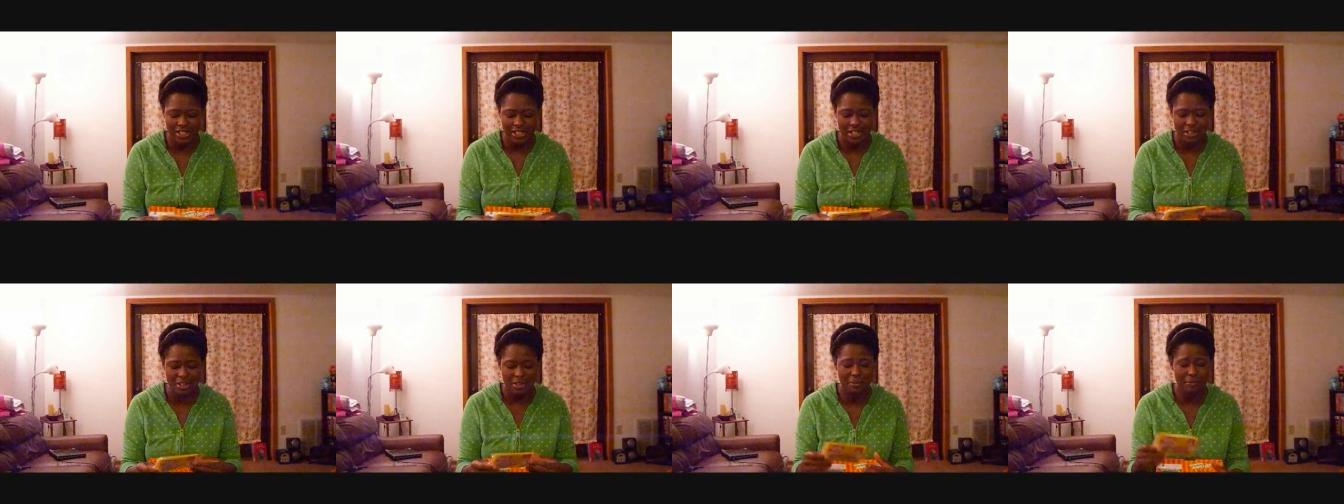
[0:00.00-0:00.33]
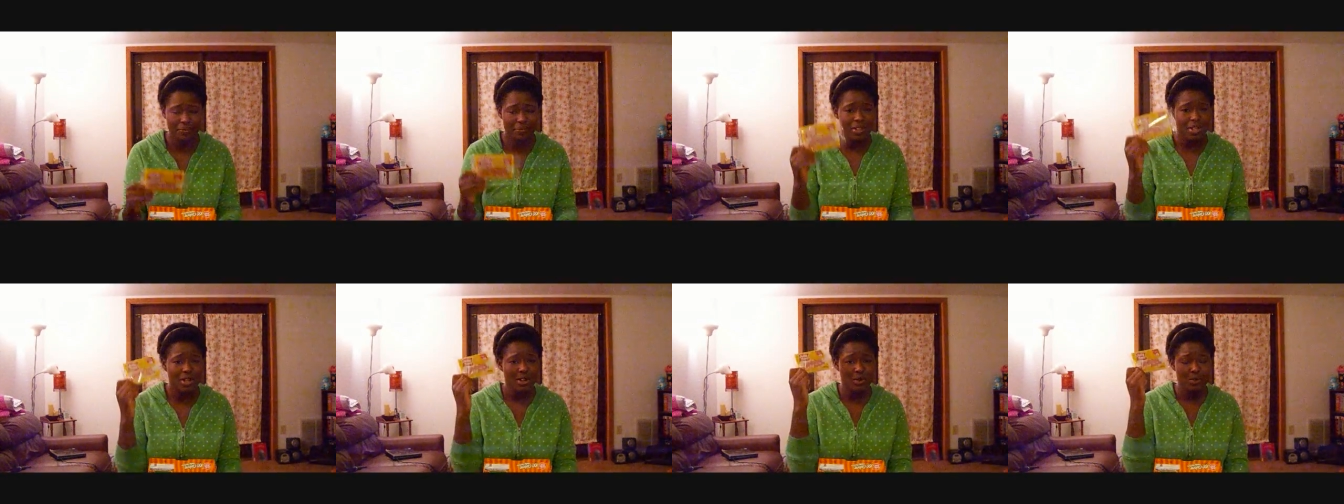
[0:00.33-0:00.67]
So
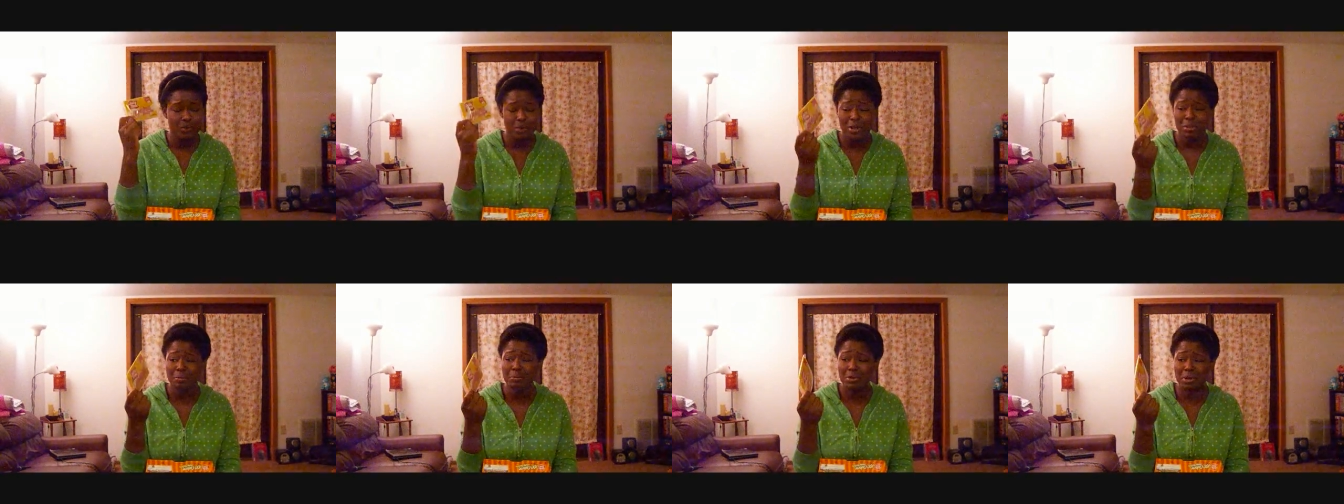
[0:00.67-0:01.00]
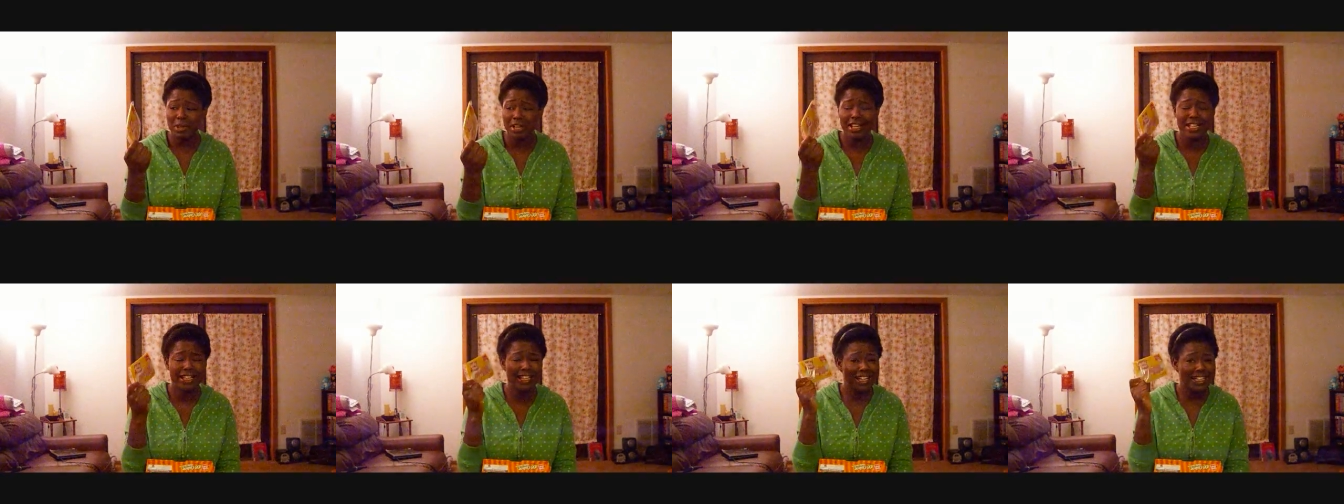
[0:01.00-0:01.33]
1
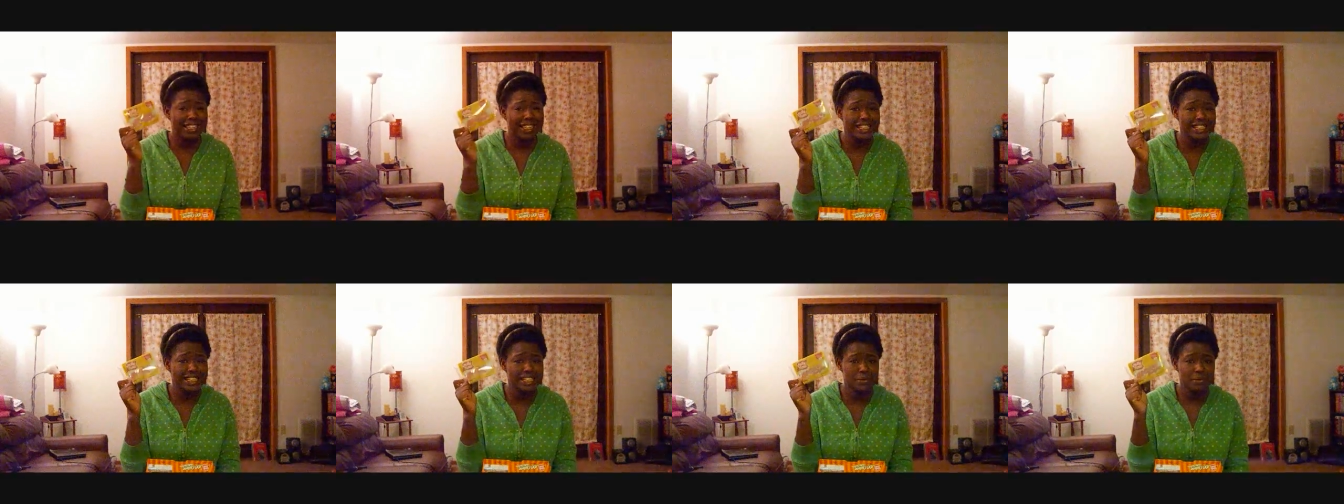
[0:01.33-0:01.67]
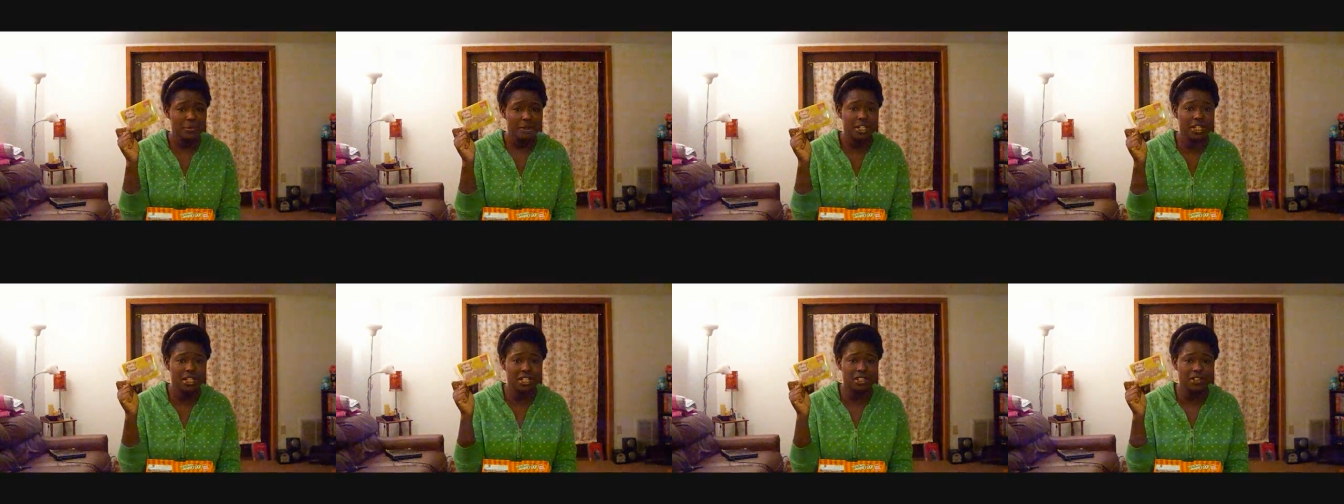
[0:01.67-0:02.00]
point I think
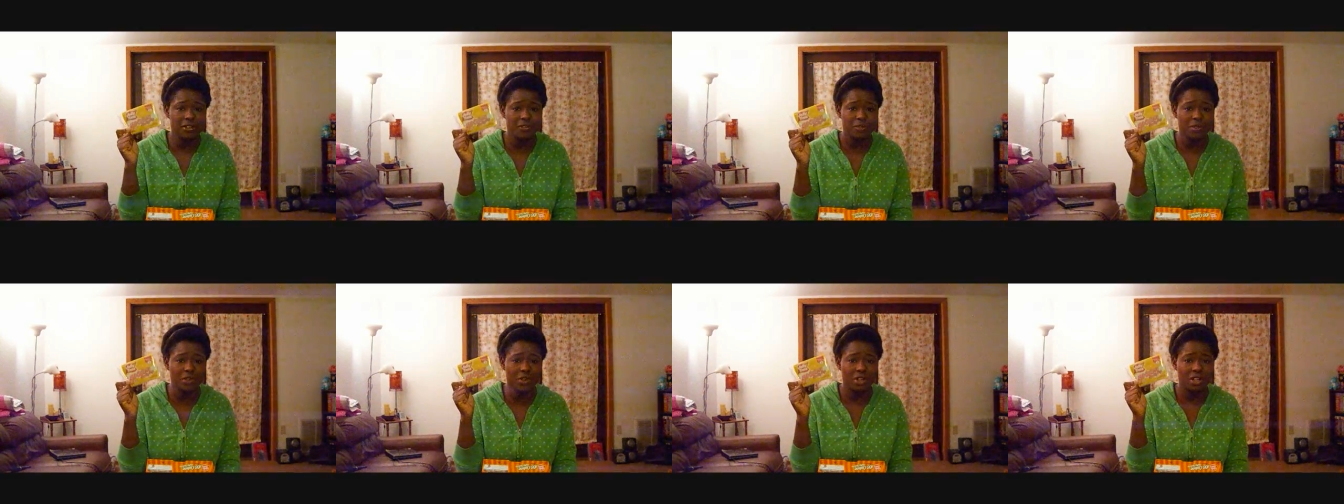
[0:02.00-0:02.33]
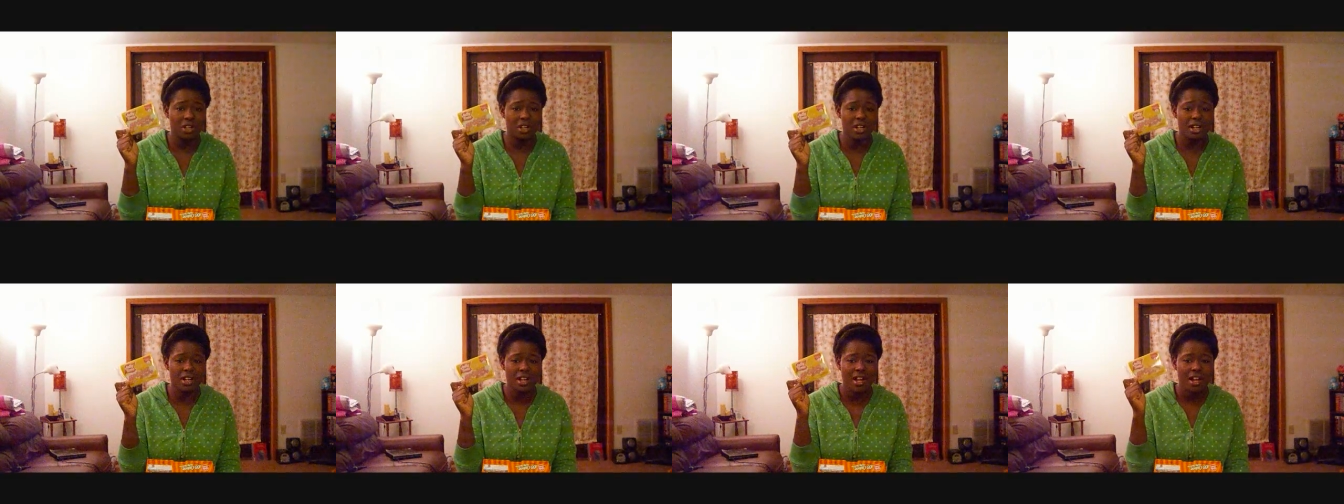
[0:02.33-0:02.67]
is pretty good
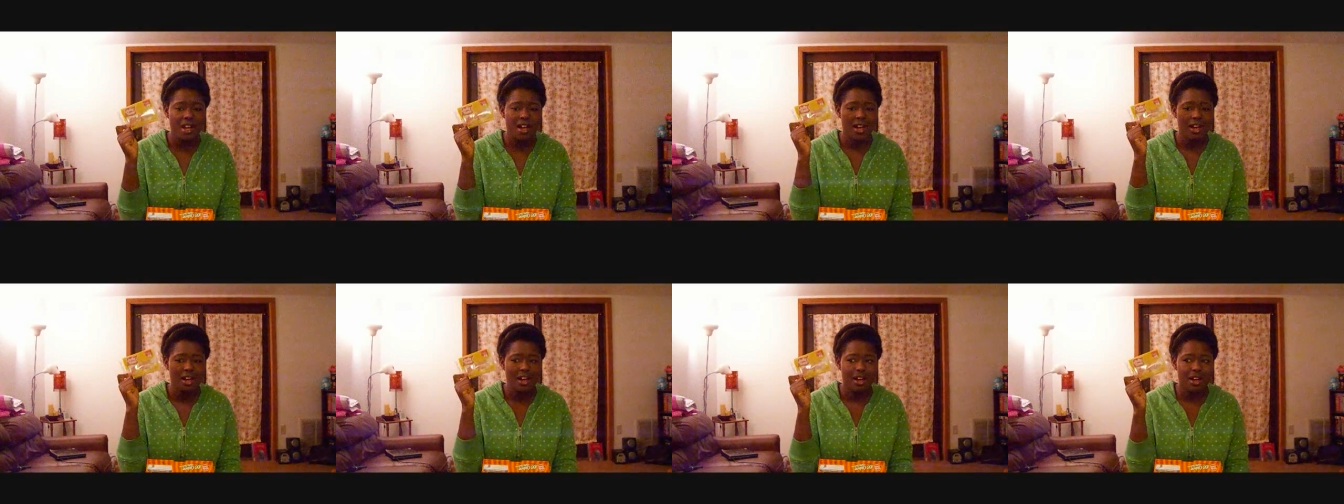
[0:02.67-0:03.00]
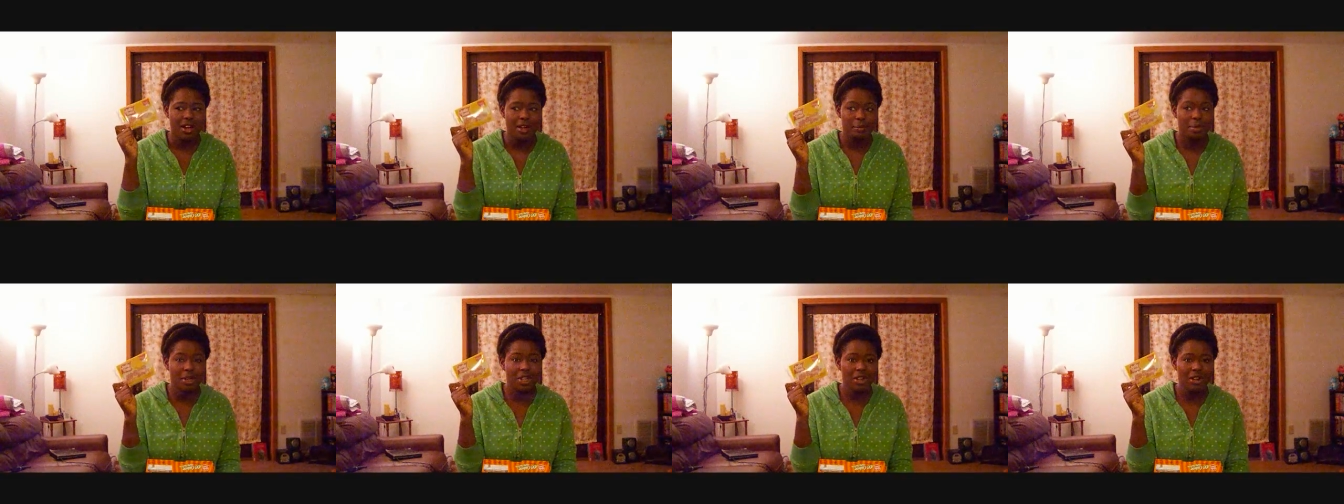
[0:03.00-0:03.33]
for
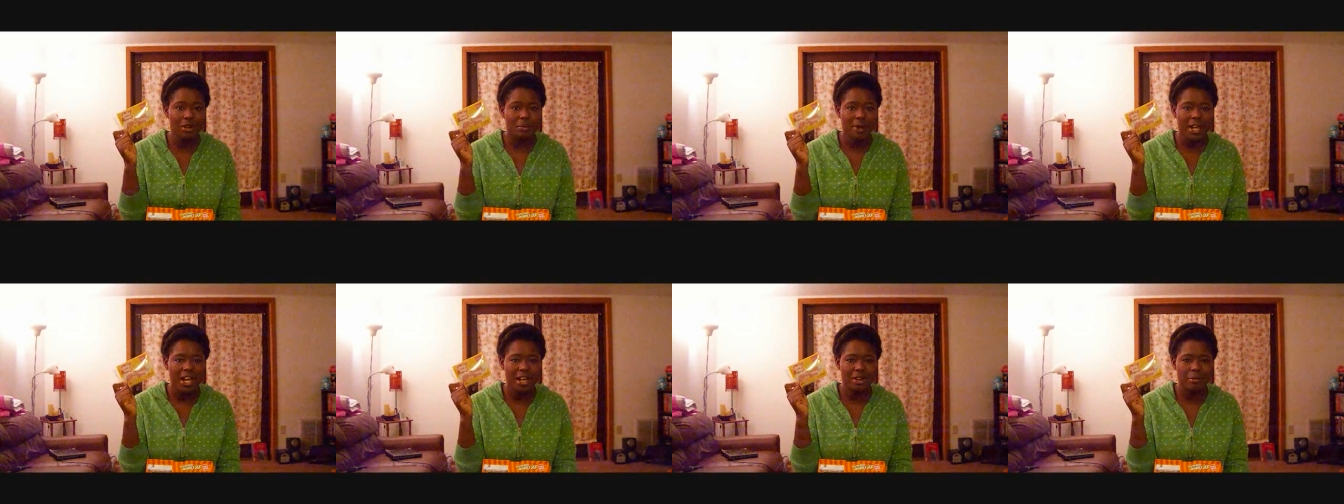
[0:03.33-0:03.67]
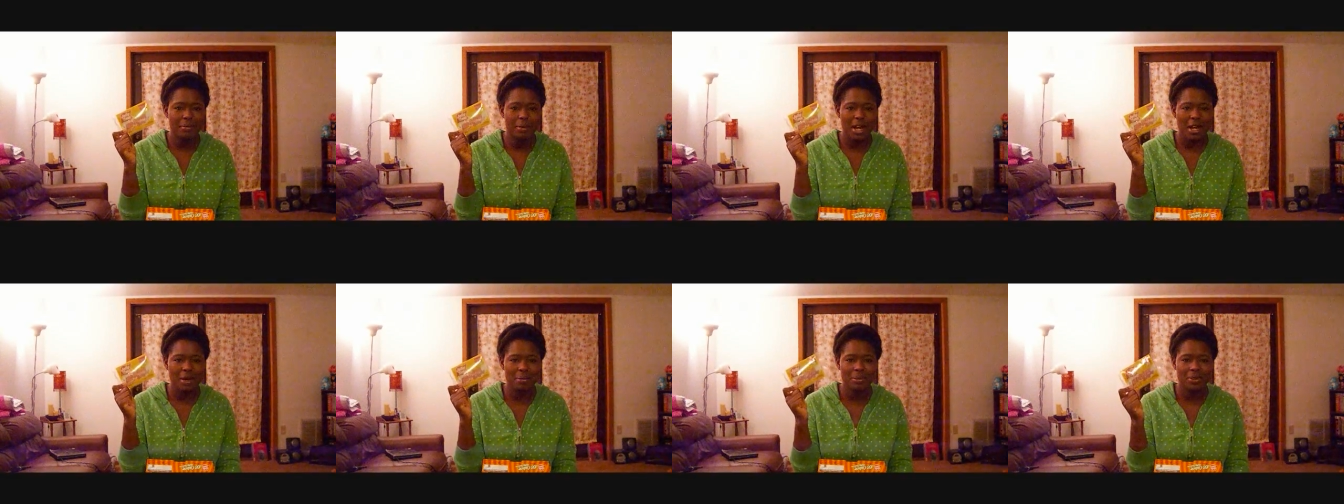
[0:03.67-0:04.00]
a big old bag
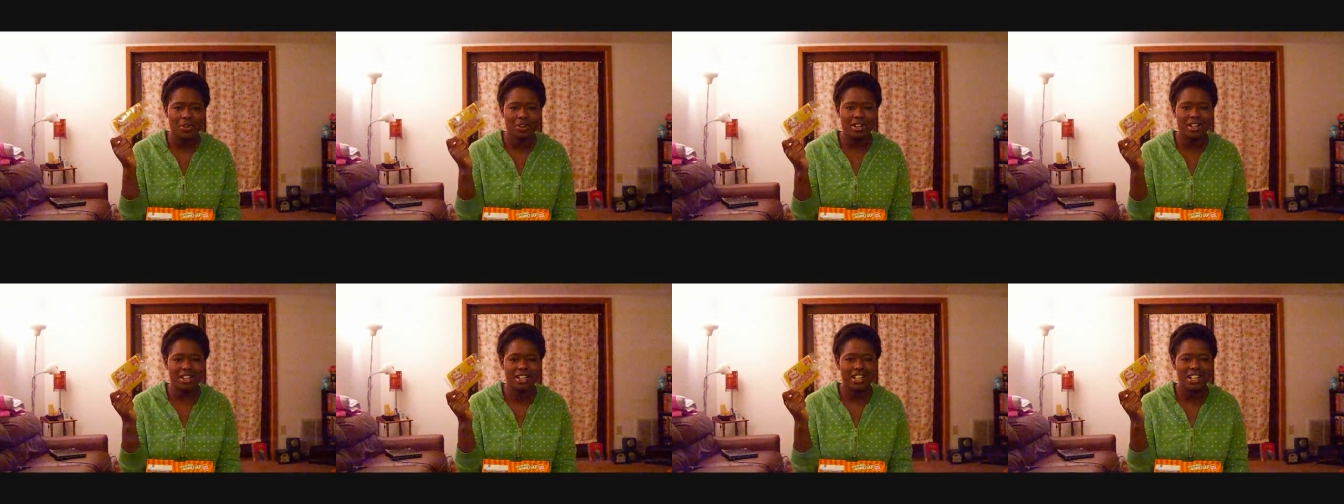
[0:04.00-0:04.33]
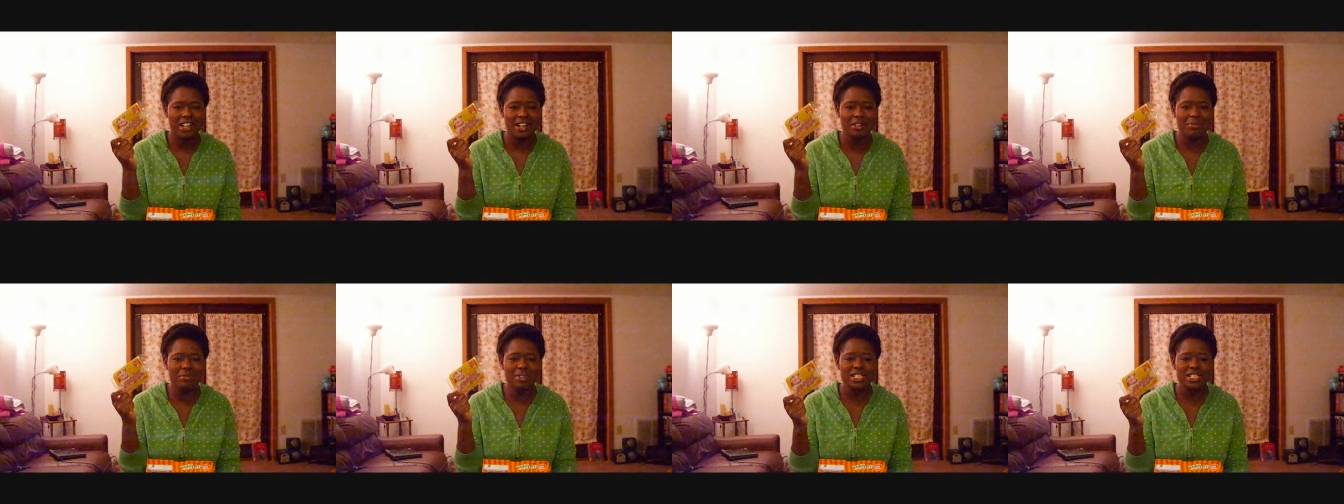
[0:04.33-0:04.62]
of popcorn.